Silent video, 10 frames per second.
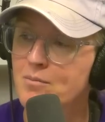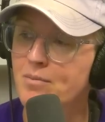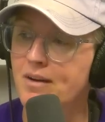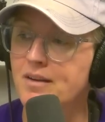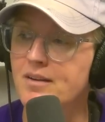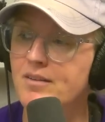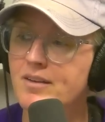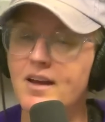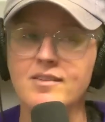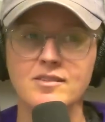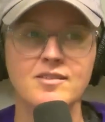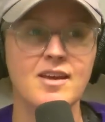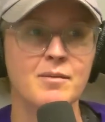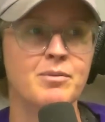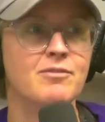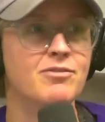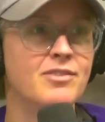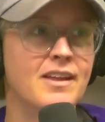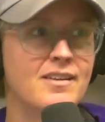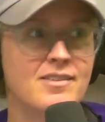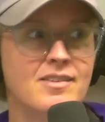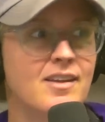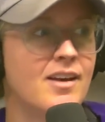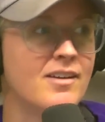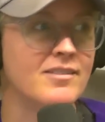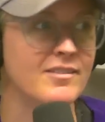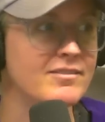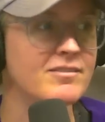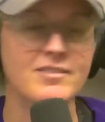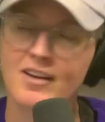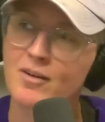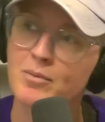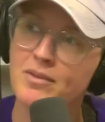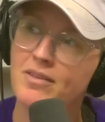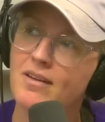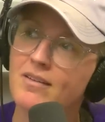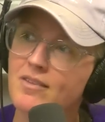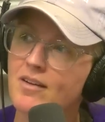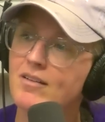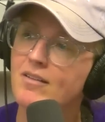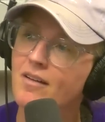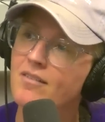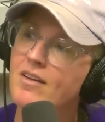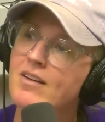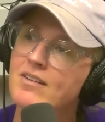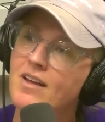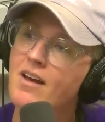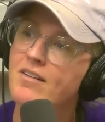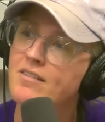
probably got all kinds of tampon flakes in there and terrible things. No shit. Yeah.